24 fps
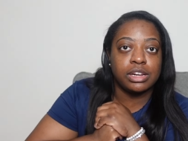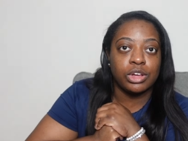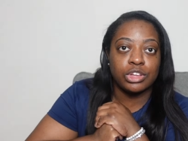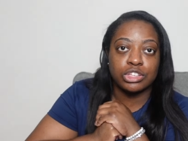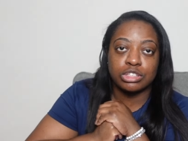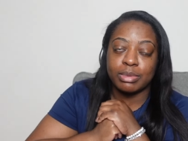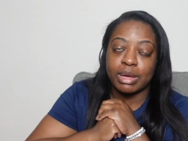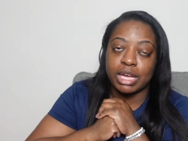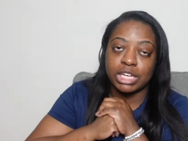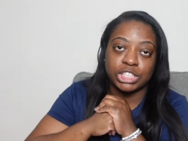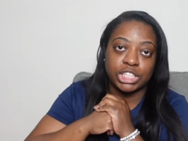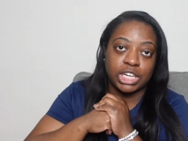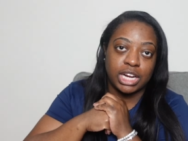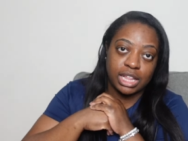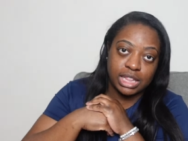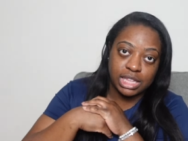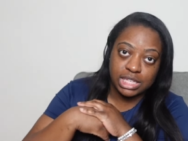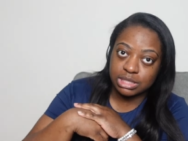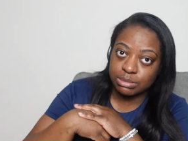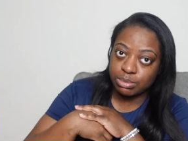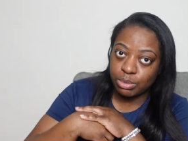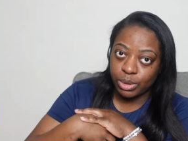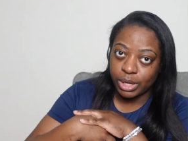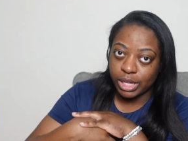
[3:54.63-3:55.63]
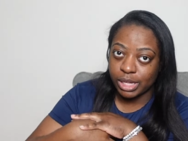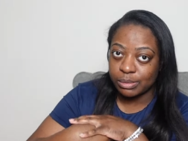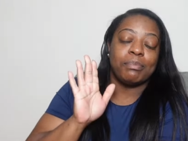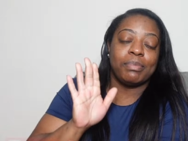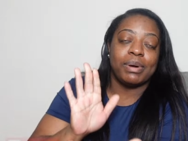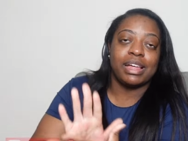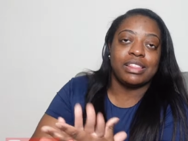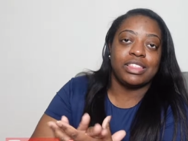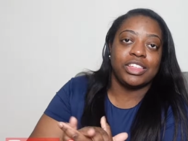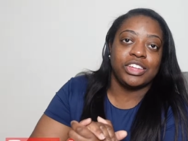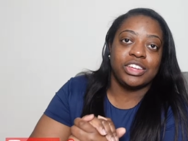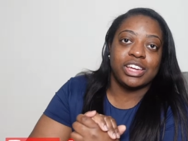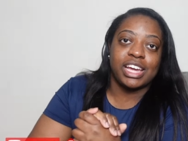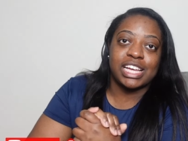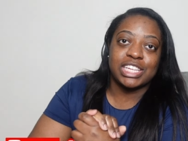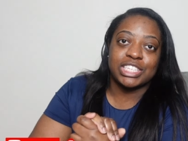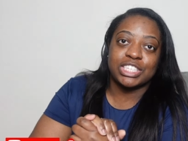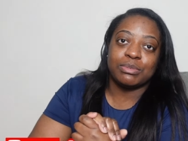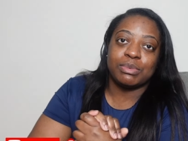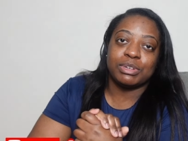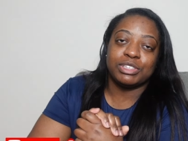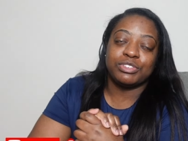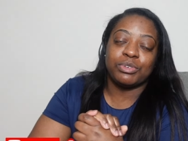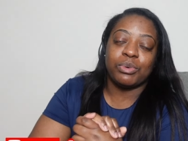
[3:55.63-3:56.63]
knows about Shein at this point. But thank you guys
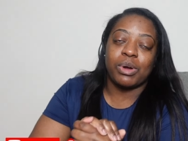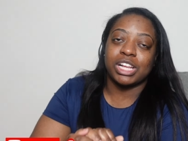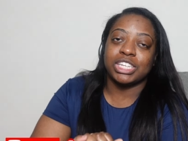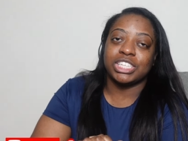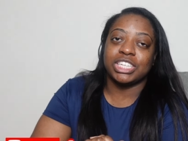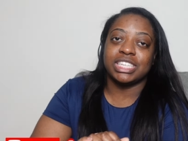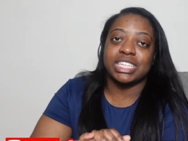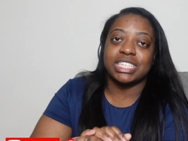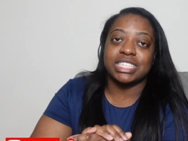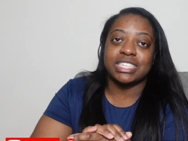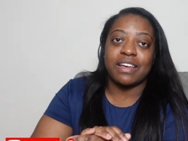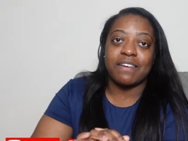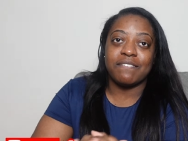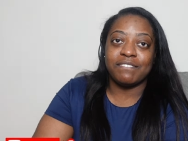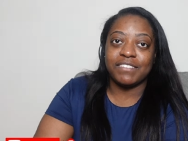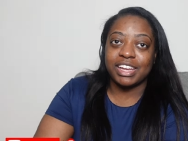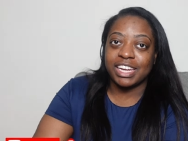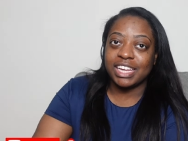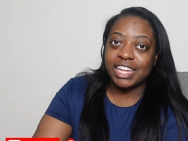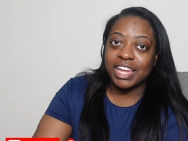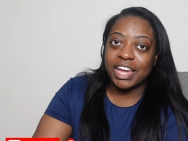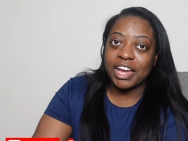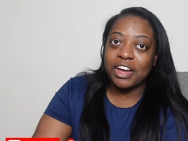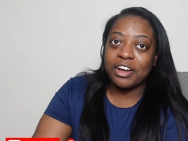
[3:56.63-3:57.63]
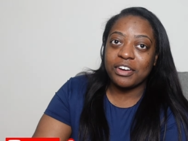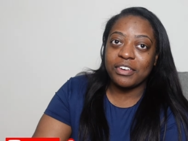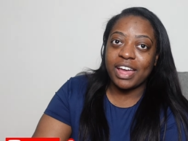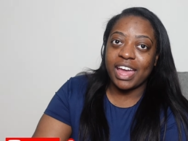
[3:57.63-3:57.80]
so much for watching this video,